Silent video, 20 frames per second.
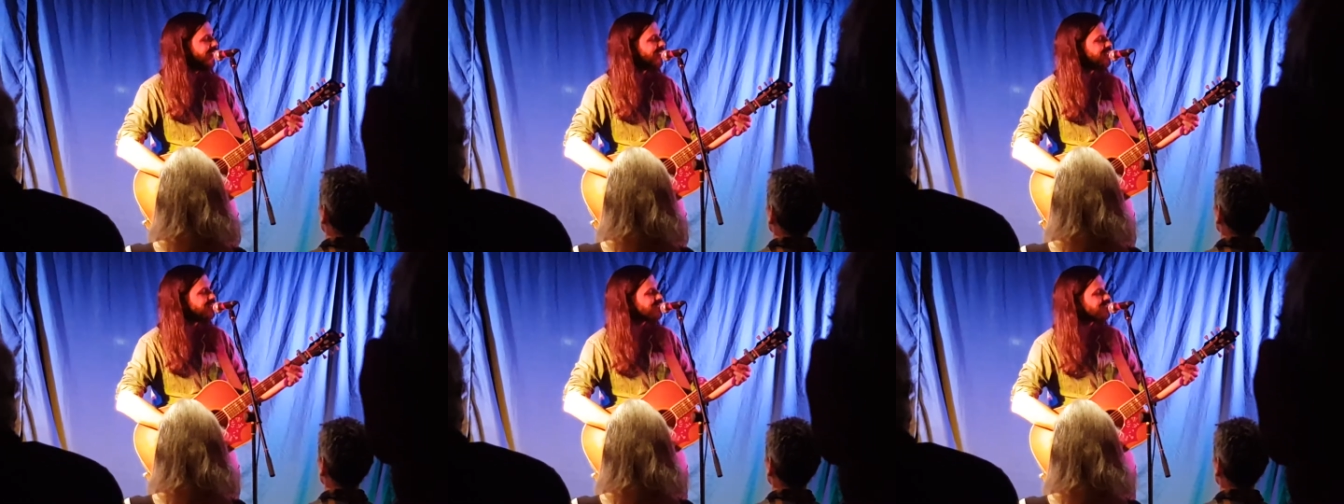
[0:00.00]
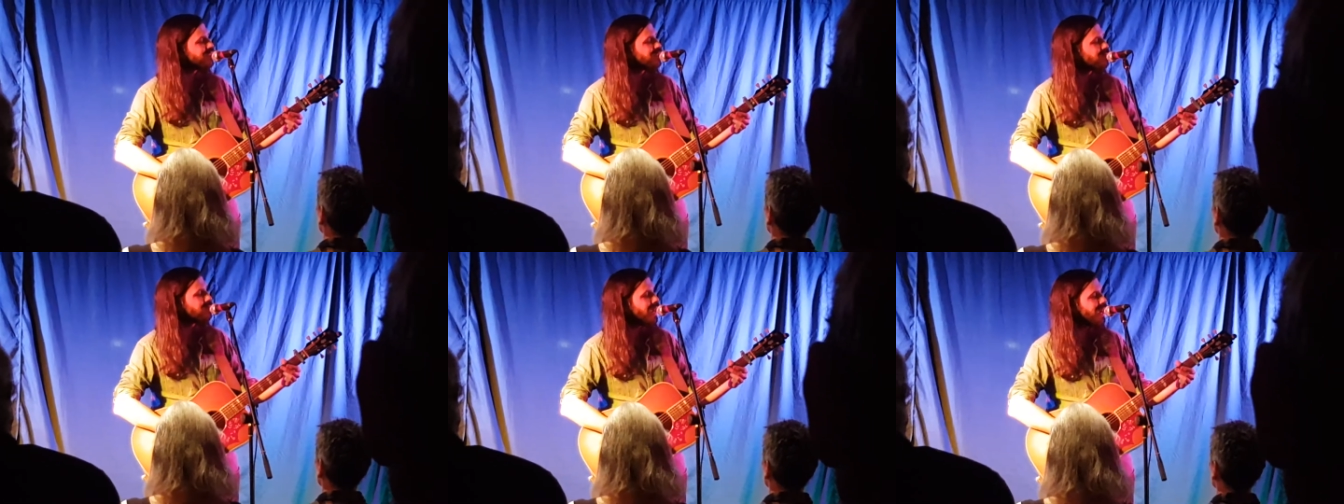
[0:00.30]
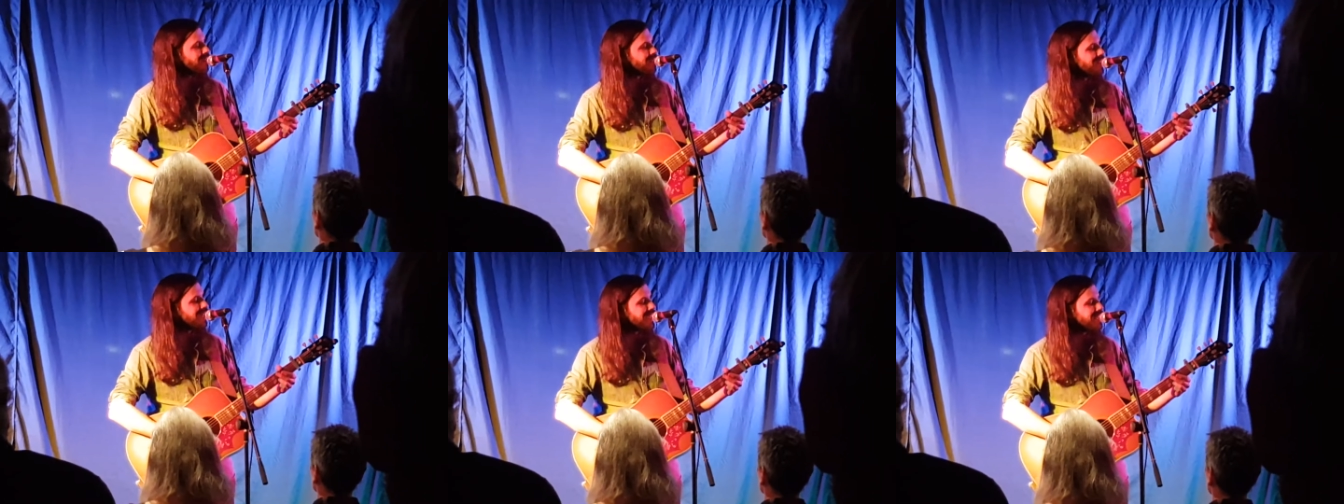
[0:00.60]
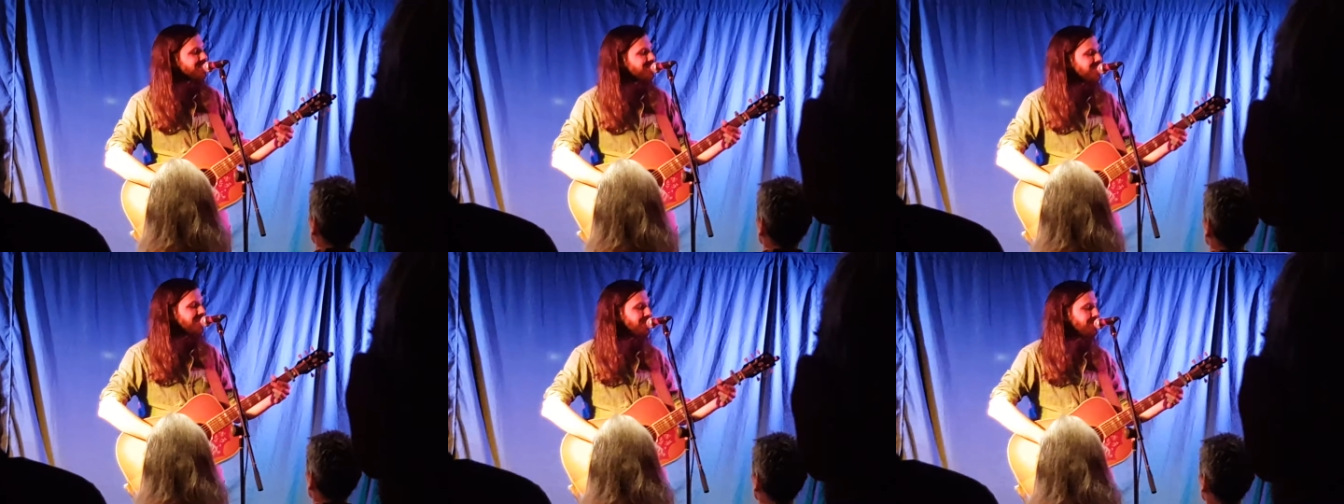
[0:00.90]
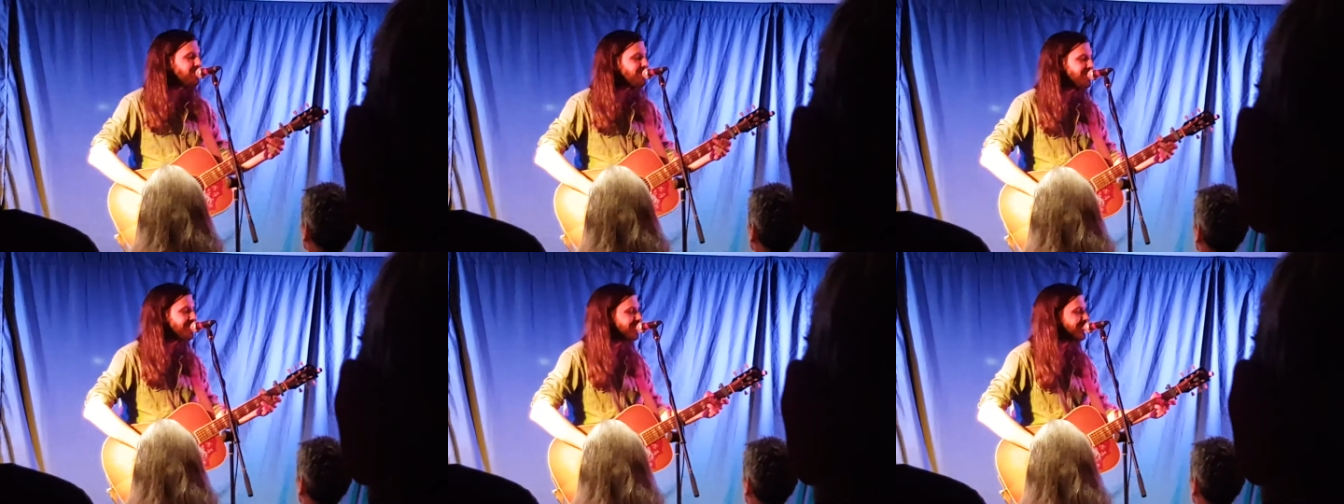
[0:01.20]
Ode to Barry,
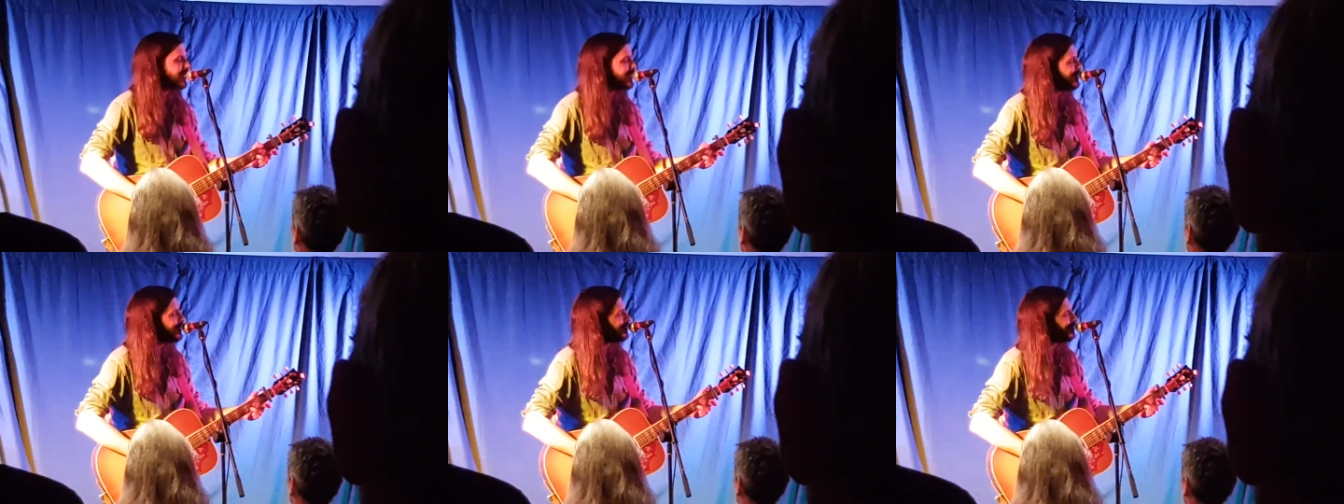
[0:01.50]
Cheap Whiskey.